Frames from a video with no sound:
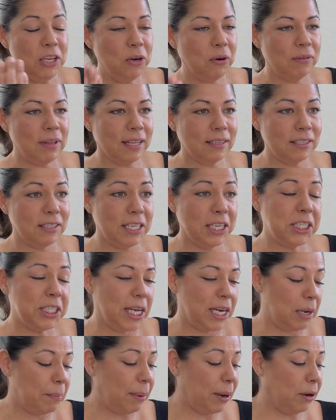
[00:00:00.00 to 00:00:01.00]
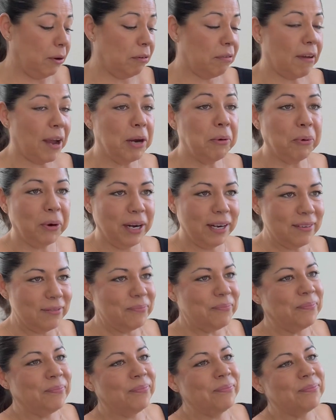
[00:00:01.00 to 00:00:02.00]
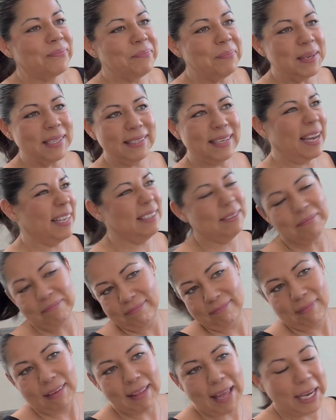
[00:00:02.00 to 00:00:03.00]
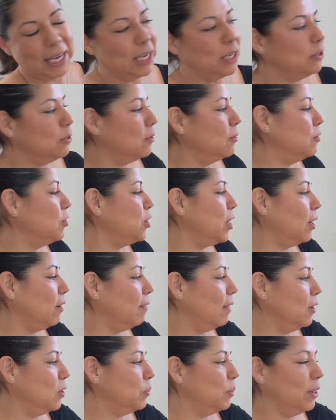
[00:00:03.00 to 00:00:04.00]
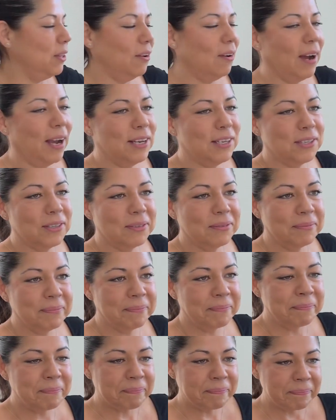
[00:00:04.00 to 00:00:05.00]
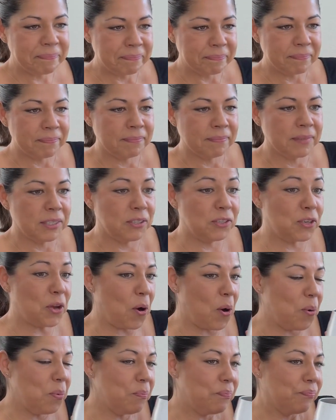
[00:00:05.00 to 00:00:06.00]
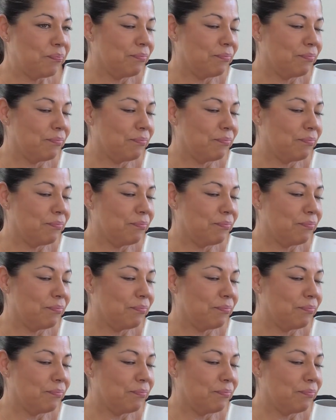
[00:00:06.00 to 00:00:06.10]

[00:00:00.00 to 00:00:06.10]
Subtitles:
That's dictated by our thyroid. Besides liking to share things with you guys. So,